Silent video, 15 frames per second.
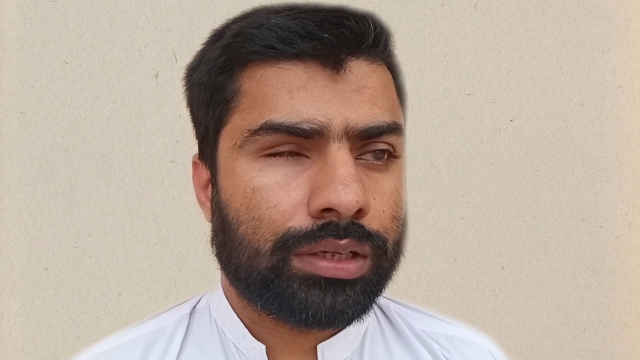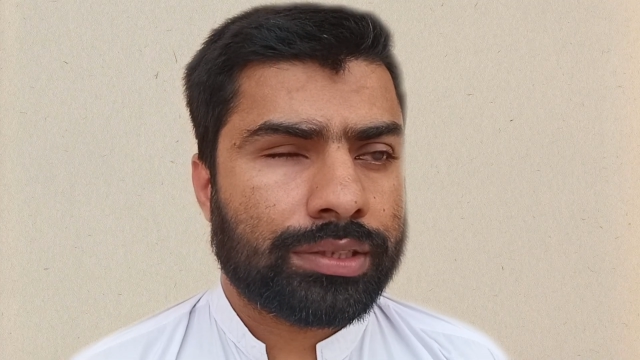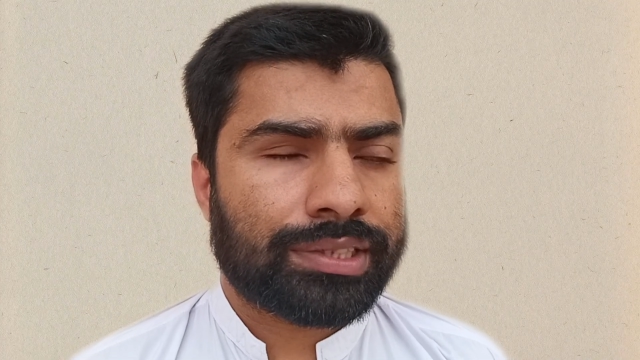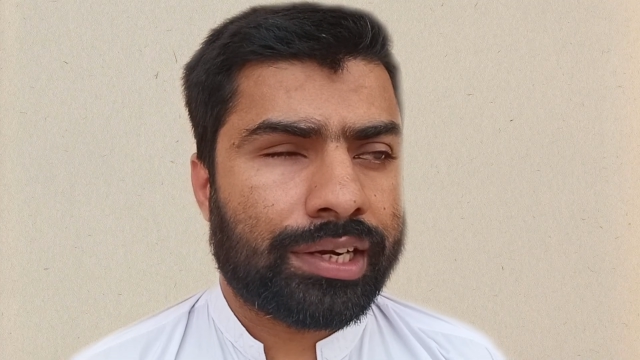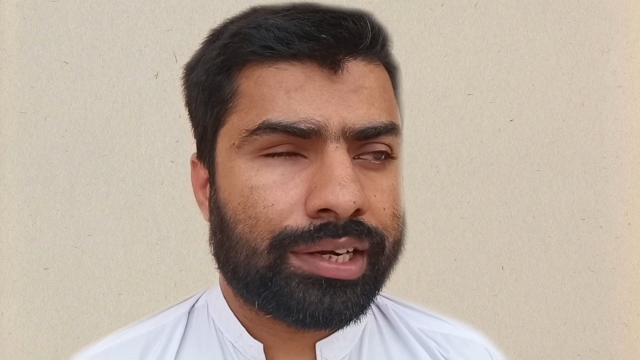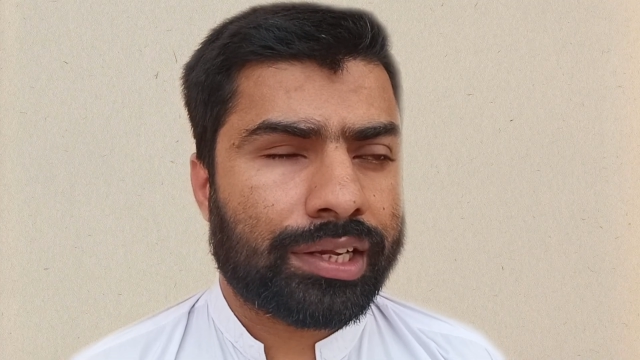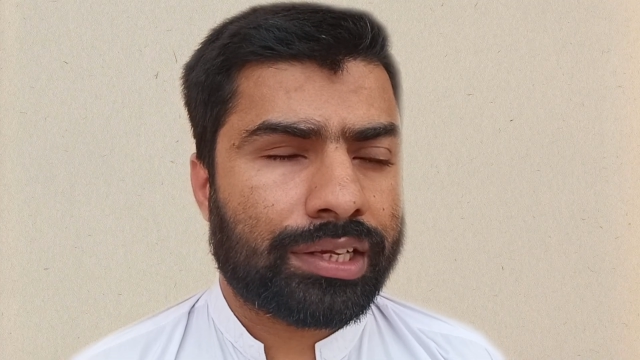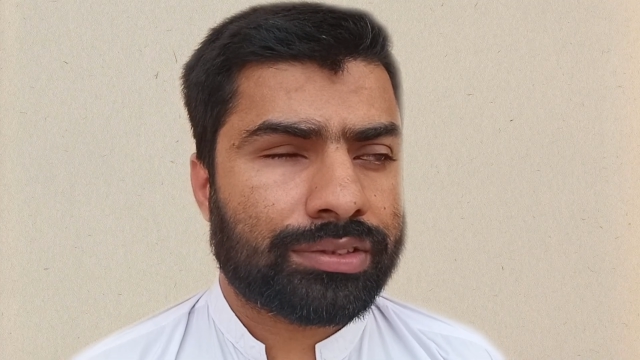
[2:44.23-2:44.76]

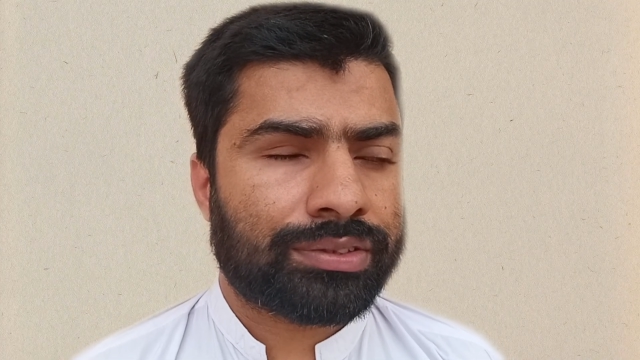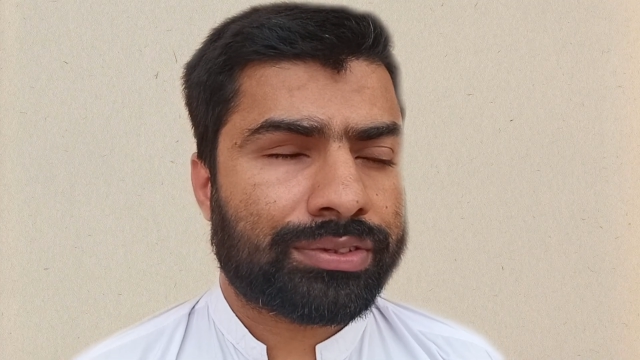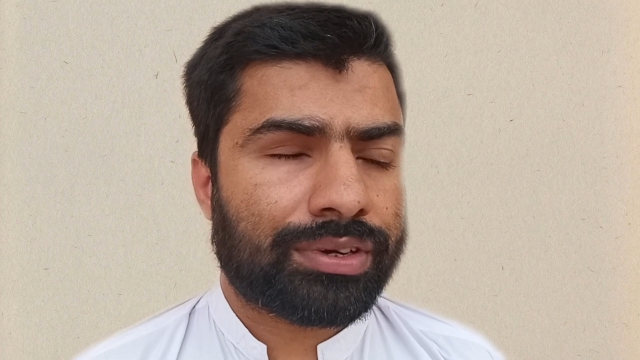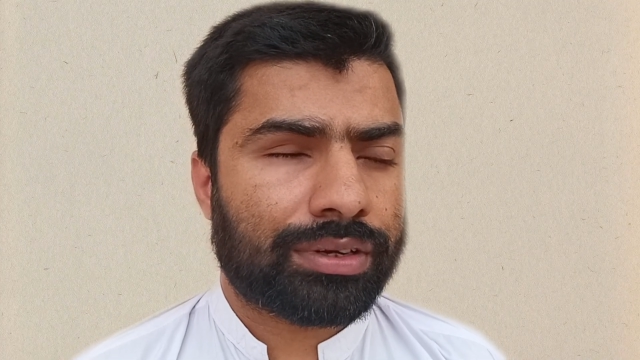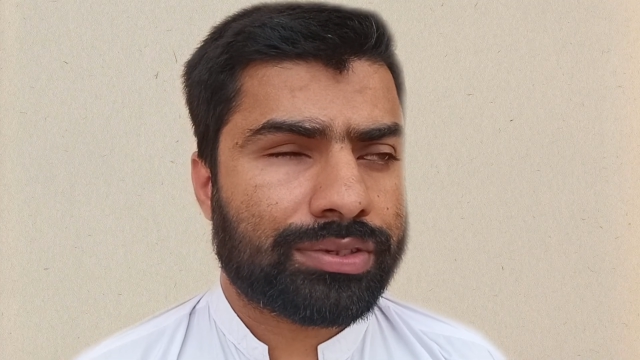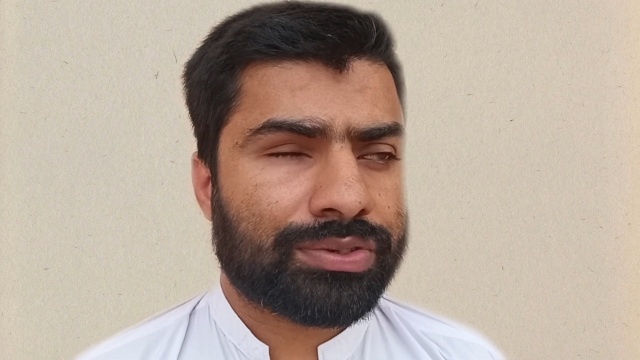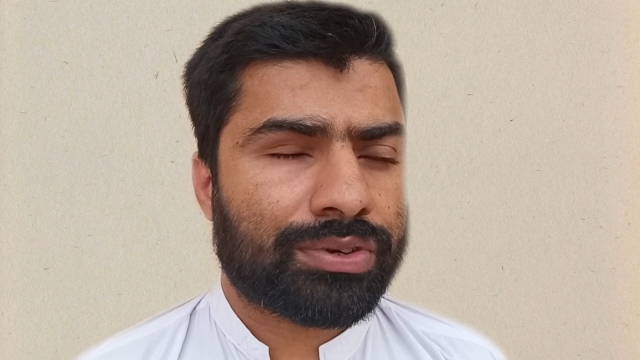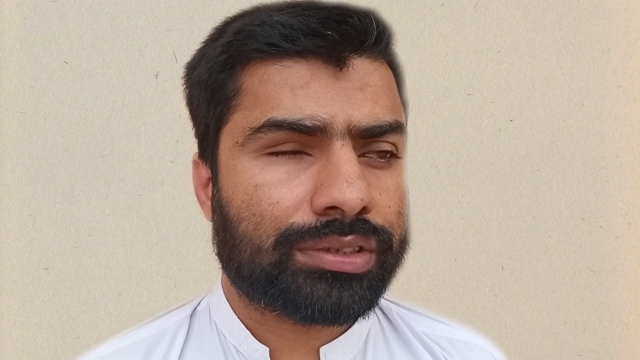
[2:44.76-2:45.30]
sentence
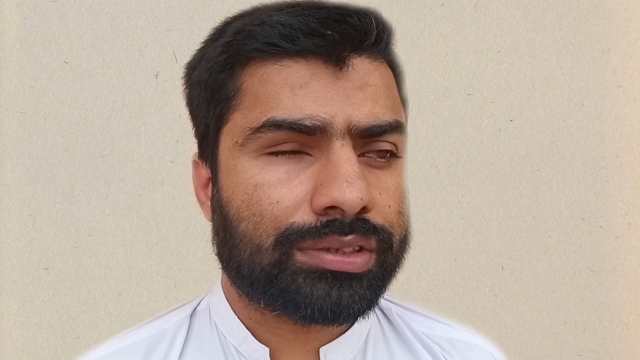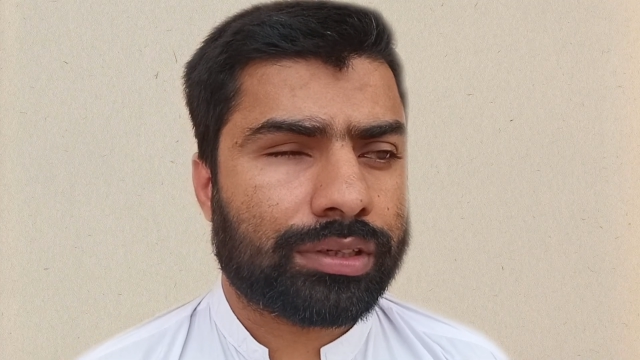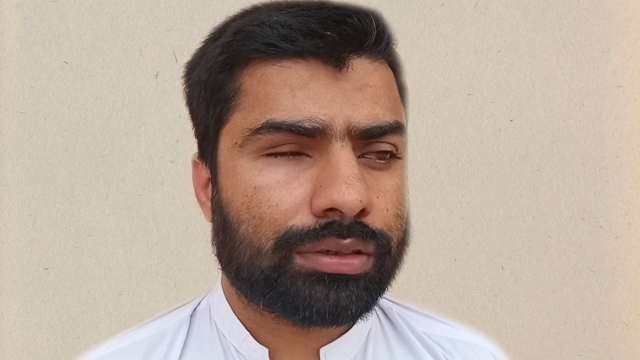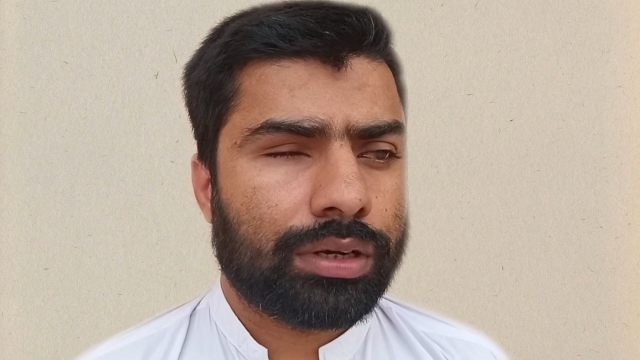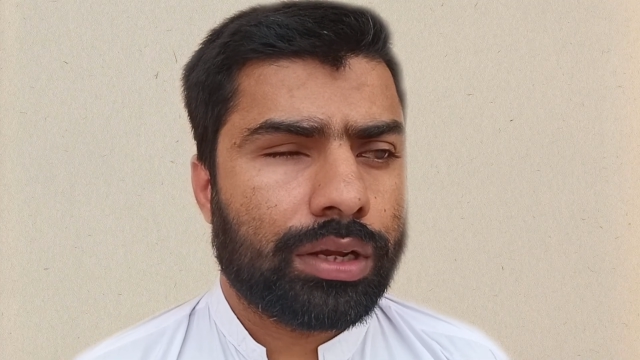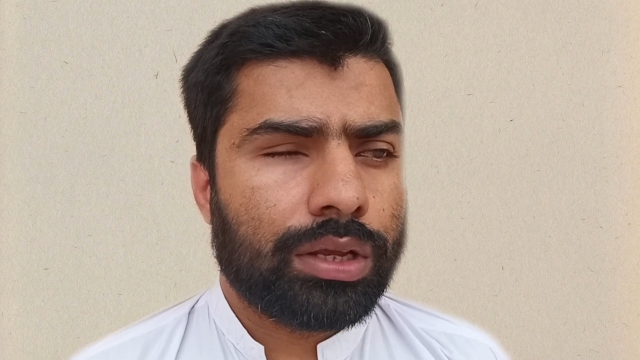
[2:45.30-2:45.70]
structure.